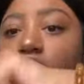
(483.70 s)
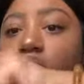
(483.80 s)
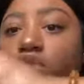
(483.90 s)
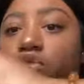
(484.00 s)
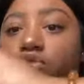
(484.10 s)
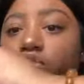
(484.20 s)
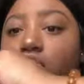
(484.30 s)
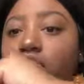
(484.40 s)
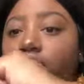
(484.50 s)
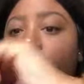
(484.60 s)
just gonna screw
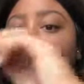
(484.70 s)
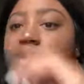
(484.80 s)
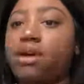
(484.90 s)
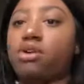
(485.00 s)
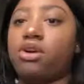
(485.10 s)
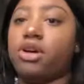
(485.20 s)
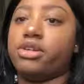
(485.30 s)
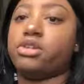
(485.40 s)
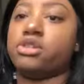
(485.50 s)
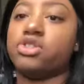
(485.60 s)
that right back
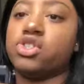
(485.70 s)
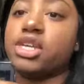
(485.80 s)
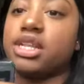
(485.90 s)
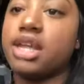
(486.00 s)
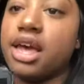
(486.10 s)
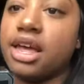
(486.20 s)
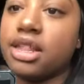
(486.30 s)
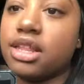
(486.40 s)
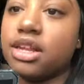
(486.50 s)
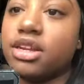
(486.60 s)
on, just like that,
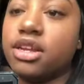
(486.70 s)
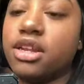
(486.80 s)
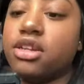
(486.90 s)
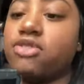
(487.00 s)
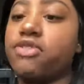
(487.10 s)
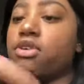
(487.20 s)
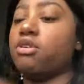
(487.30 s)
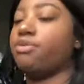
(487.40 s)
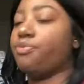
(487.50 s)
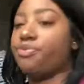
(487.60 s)
and then it is
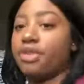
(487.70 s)
full.